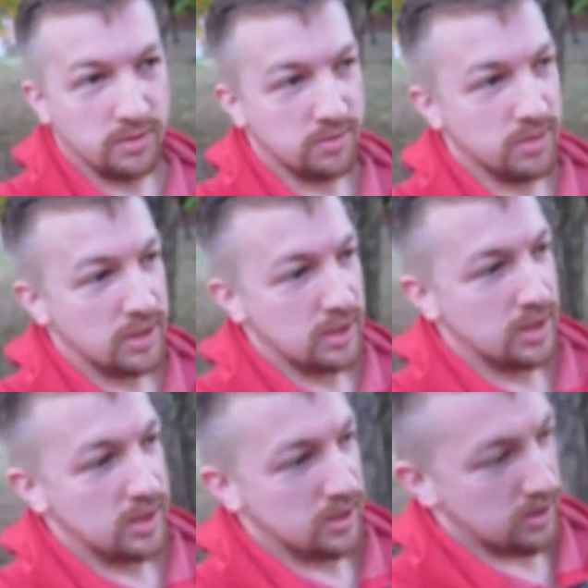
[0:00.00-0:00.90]
and
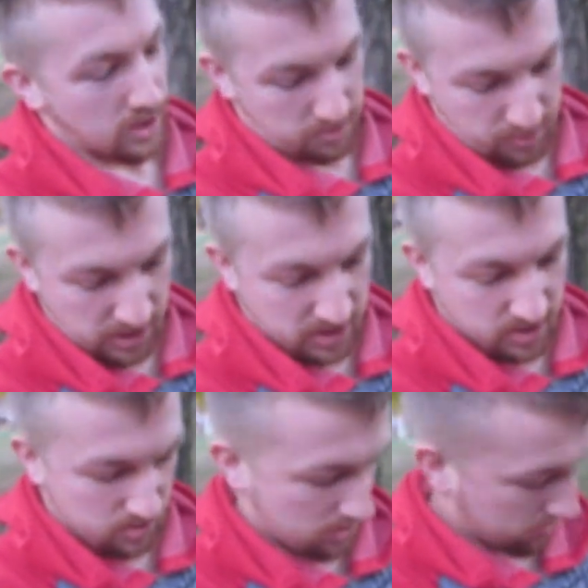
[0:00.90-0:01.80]
a lot of
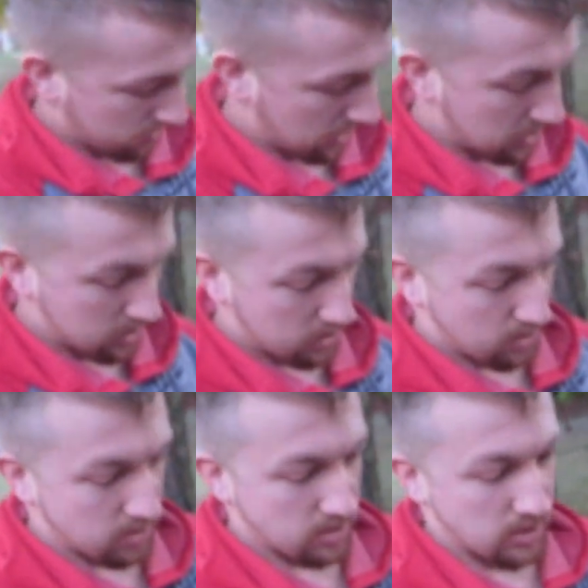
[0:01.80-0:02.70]
places are getting their,